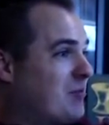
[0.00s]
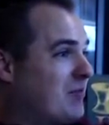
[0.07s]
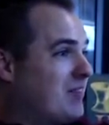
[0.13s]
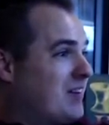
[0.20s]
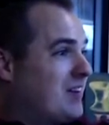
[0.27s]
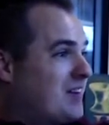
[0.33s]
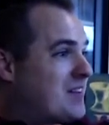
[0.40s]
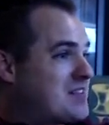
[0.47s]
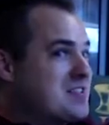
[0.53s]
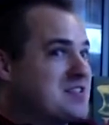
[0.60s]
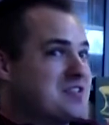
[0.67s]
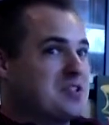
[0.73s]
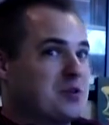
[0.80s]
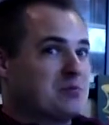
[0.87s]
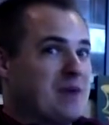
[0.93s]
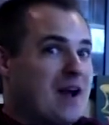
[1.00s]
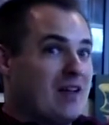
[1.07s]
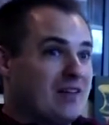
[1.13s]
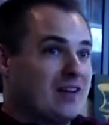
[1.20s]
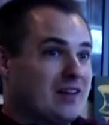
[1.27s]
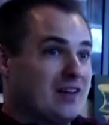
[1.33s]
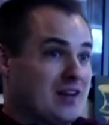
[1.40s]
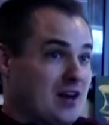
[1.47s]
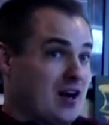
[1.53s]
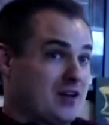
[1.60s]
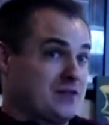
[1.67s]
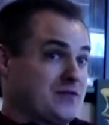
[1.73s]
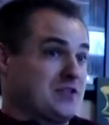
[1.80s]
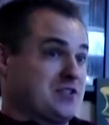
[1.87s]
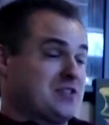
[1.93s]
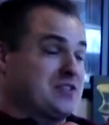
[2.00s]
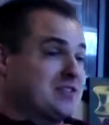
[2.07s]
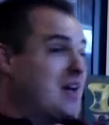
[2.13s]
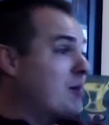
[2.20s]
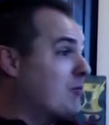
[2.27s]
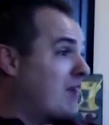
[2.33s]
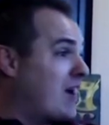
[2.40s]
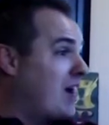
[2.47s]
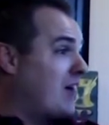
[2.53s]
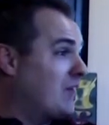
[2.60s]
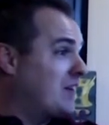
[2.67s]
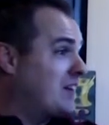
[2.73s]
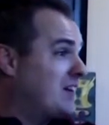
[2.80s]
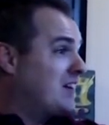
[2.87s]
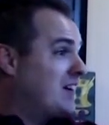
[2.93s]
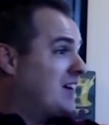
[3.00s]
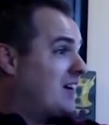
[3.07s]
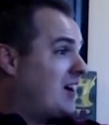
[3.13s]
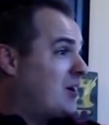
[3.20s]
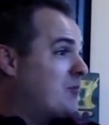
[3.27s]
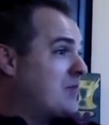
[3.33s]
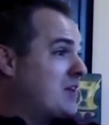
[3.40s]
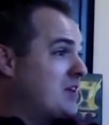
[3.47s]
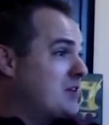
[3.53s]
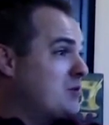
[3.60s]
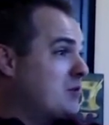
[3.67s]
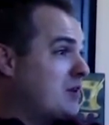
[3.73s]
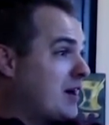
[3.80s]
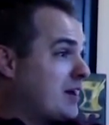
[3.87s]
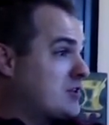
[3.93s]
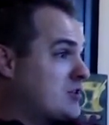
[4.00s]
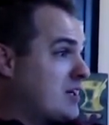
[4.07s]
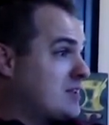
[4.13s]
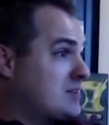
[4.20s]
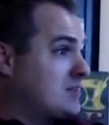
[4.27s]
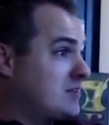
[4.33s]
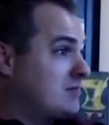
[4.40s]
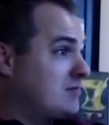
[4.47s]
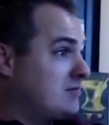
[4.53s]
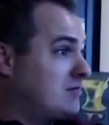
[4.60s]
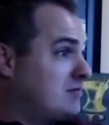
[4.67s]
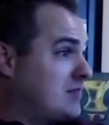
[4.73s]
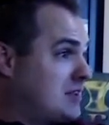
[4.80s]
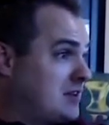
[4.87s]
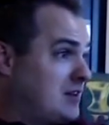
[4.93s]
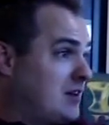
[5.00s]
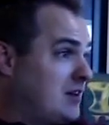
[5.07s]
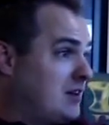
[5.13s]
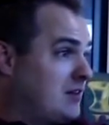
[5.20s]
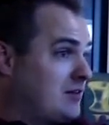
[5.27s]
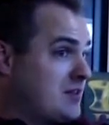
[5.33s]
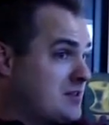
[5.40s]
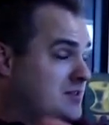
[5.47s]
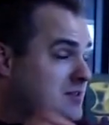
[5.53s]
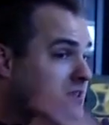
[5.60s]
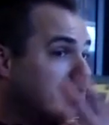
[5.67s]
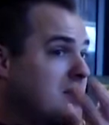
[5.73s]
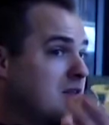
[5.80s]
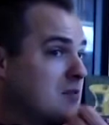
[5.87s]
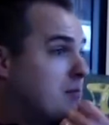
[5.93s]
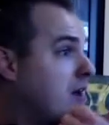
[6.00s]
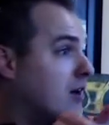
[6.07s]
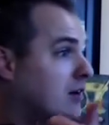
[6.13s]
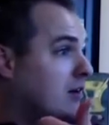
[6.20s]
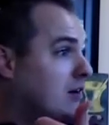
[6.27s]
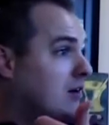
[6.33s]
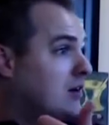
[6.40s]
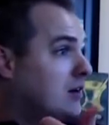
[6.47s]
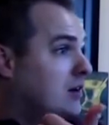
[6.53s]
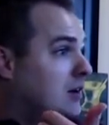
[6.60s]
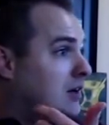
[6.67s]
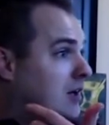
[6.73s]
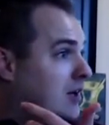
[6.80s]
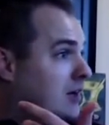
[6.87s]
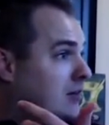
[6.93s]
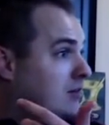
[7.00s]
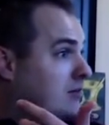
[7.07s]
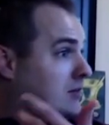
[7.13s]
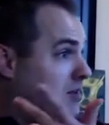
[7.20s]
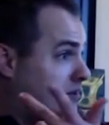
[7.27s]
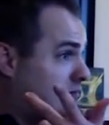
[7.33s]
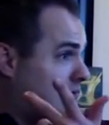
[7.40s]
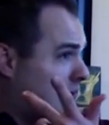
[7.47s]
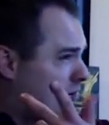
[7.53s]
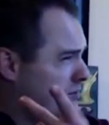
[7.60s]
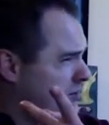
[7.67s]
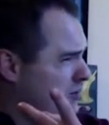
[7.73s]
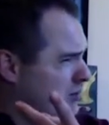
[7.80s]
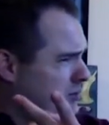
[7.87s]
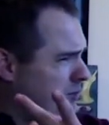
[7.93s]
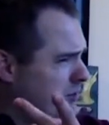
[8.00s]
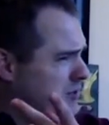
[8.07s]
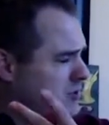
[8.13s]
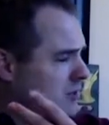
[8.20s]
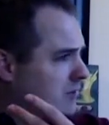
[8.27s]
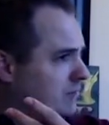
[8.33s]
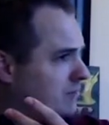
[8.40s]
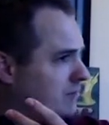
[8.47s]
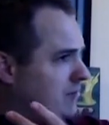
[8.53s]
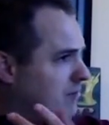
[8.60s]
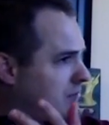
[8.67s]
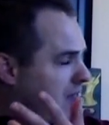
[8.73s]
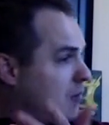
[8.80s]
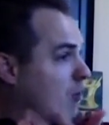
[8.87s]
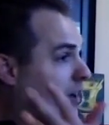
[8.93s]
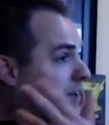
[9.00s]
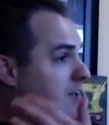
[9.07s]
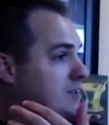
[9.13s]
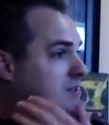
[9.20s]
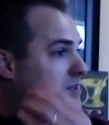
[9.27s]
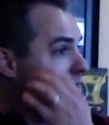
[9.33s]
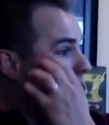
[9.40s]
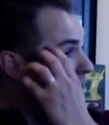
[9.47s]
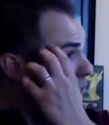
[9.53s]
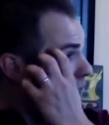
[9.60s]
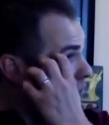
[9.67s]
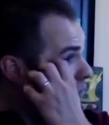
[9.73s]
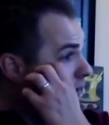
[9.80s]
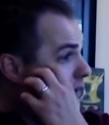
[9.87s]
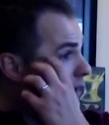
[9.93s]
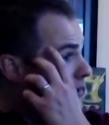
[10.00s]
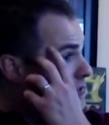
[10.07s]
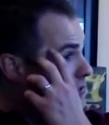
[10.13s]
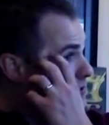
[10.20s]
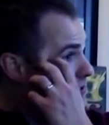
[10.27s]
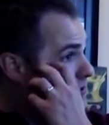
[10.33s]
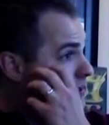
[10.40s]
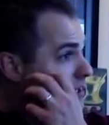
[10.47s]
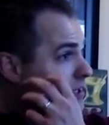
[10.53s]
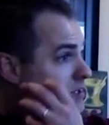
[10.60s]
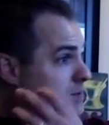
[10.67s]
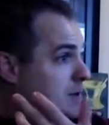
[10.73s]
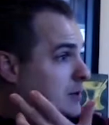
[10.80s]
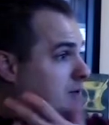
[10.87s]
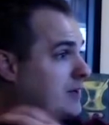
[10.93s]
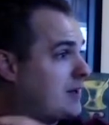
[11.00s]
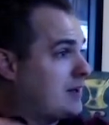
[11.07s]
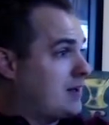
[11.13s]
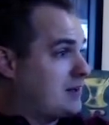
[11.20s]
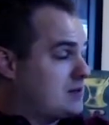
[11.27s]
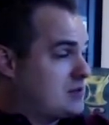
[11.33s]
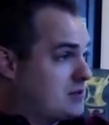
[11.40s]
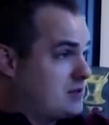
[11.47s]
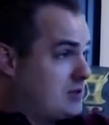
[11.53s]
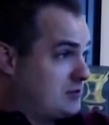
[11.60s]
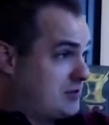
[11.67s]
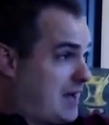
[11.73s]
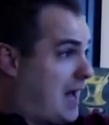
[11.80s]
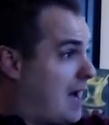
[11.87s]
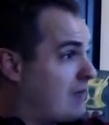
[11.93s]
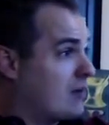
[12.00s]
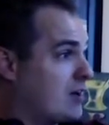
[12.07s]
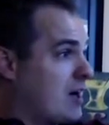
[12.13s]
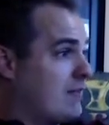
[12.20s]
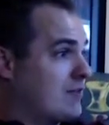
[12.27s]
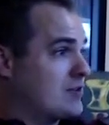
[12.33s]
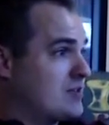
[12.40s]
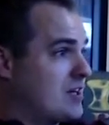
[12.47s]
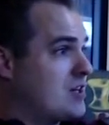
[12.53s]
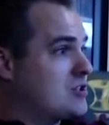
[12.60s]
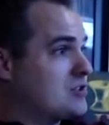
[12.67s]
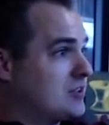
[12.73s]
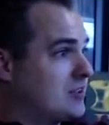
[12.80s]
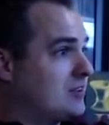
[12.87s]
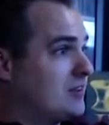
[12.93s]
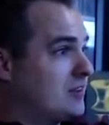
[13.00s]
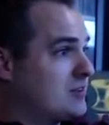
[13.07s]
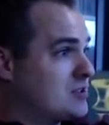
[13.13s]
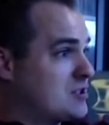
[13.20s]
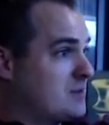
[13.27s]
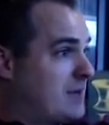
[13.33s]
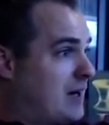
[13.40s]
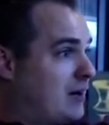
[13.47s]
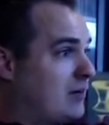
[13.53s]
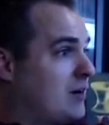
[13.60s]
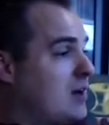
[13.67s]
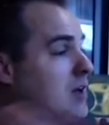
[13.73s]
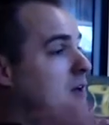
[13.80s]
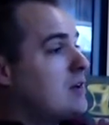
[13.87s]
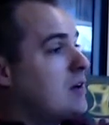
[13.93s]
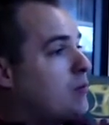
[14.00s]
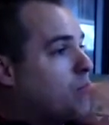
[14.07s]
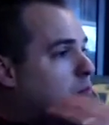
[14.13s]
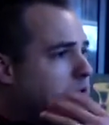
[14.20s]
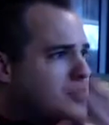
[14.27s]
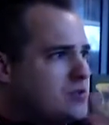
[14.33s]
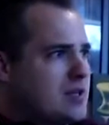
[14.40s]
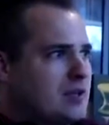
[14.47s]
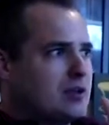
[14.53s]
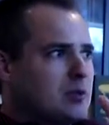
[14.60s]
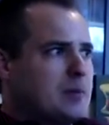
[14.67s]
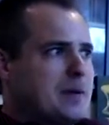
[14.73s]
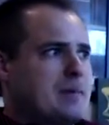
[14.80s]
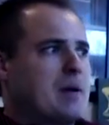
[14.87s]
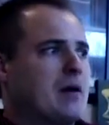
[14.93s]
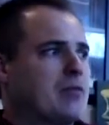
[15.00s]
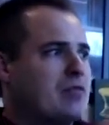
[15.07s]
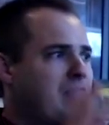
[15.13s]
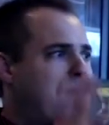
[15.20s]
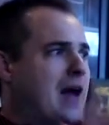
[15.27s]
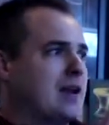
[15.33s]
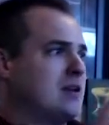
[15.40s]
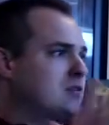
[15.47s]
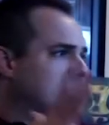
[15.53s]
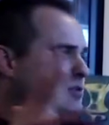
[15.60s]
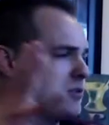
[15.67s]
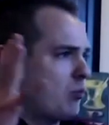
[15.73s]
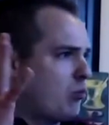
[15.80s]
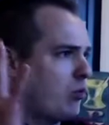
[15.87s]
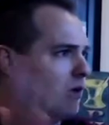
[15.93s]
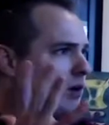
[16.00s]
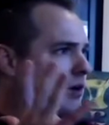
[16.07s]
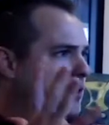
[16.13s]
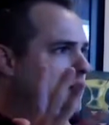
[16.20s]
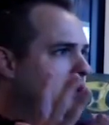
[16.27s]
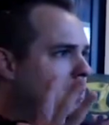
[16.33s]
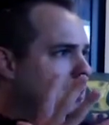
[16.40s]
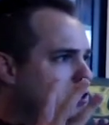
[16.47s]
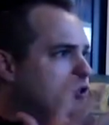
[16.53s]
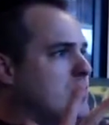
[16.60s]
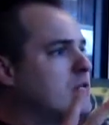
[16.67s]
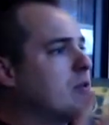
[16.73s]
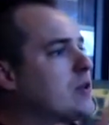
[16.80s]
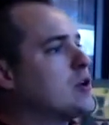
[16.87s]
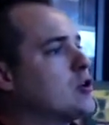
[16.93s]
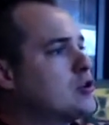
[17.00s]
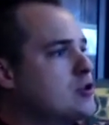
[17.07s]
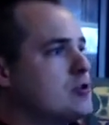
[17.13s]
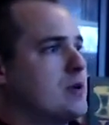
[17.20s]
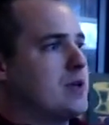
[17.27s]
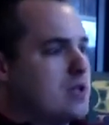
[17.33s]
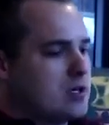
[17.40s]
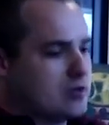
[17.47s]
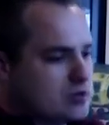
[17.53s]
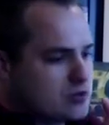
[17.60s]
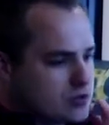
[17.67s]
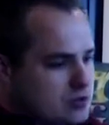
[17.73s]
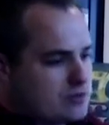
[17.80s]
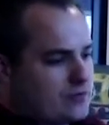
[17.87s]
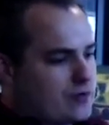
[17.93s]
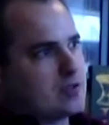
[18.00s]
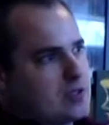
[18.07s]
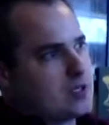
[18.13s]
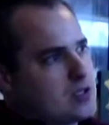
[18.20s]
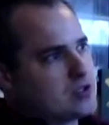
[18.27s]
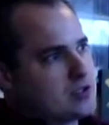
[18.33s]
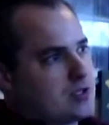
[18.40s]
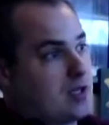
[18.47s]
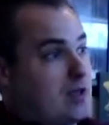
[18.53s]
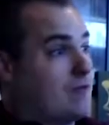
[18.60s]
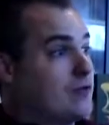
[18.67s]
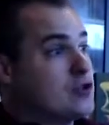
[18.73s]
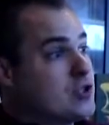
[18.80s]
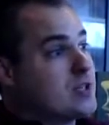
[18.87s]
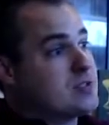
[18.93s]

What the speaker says: this isn't a rally, an us versus them rally, that you've got a chance that the city, the mayor, and also the police chief, they wanted to sit down with the organizers to be able to have a conversation just about. Would you say a little bit about that and just the work in general that you're doing here in Sioux Falls and for justice?